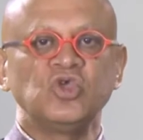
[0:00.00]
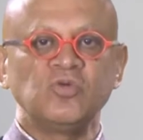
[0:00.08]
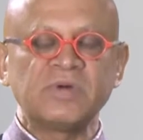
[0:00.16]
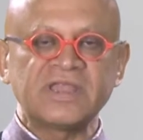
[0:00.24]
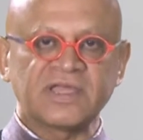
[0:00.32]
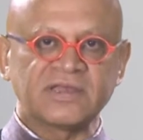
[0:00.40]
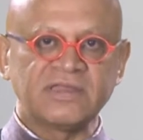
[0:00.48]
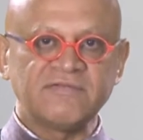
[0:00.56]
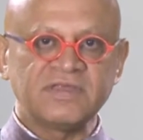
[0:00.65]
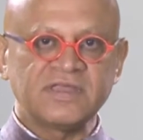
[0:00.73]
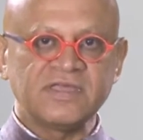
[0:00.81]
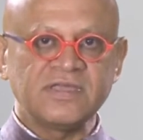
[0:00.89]
human
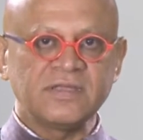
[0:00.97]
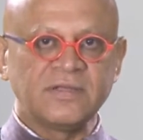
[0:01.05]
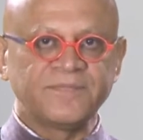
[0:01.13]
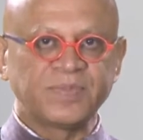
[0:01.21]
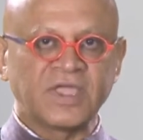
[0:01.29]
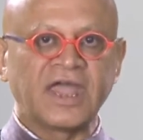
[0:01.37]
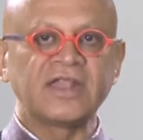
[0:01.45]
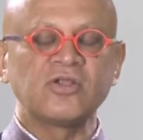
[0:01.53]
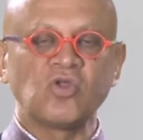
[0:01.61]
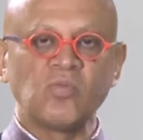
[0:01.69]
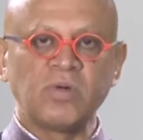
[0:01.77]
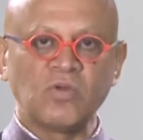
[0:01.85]
activity and
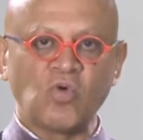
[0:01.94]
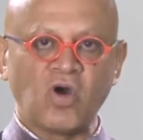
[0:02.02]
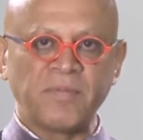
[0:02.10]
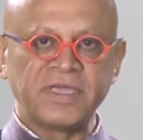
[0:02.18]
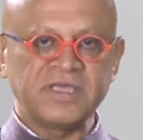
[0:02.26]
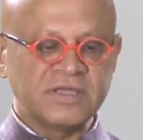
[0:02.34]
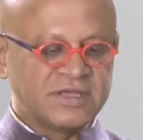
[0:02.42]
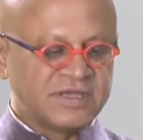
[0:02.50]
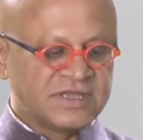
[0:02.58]
global warming